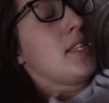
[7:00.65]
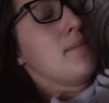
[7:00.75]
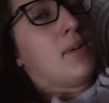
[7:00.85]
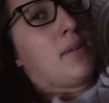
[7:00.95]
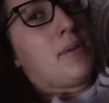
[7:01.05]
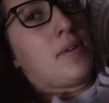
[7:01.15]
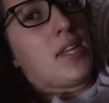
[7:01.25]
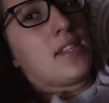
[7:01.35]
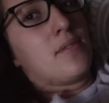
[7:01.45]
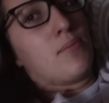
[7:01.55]
but I'll be able to
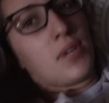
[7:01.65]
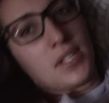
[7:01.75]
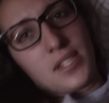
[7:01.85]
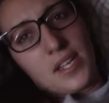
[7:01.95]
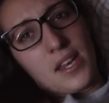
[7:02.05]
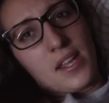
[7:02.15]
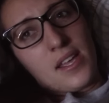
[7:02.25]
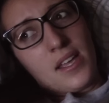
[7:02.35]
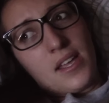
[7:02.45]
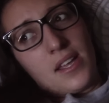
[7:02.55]
get some work done.
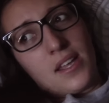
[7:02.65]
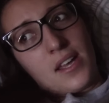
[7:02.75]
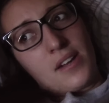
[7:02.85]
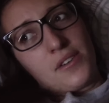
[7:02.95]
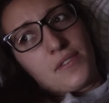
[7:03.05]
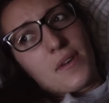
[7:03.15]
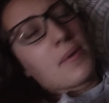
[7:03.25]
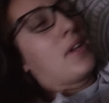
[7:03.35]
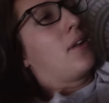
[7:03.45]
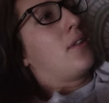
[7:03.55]
I don't know if I'm
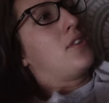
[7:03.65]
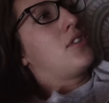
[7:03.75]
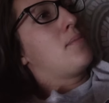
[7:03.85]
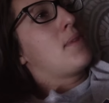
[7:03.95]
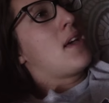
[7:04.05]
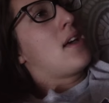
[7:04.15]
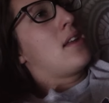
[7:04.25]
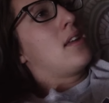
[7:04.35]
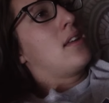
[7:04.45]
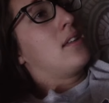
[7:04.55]
going to go to the gym
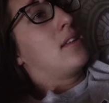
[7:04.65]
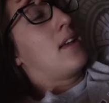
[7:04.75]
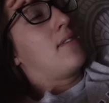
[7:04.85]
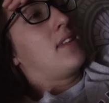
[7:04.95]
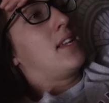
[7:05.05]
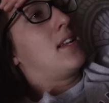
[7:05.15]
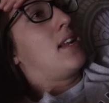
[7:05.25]
yet. Haven't eaten